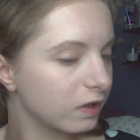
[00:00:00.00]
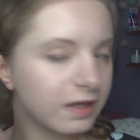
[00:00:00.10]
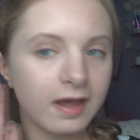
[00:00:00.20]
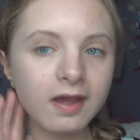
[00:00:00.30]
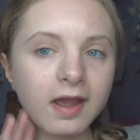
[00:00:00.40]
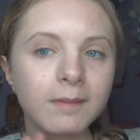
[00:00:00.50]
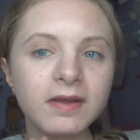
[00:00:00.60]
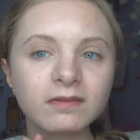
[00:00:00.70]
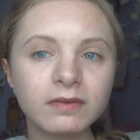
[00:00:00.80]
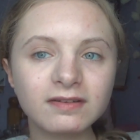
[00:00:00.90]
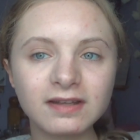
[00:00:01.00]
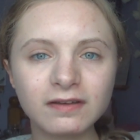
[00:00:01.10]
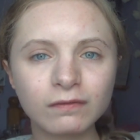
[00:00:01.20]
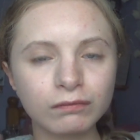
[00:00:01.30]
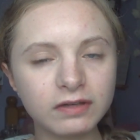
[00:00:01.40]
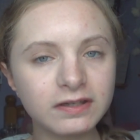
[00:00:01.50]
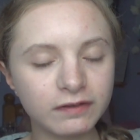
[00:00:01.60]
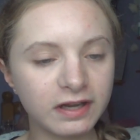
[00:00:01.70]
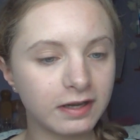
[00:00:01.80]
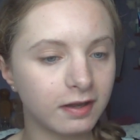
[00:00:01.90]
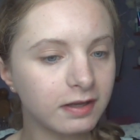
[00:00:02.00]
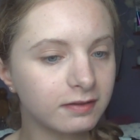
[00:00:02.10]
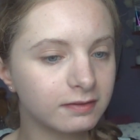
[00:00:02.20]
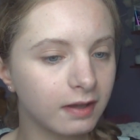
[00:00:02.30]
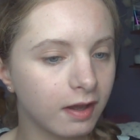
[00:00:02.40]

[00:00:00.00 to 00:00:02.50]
yeah, it makes my skin really nice.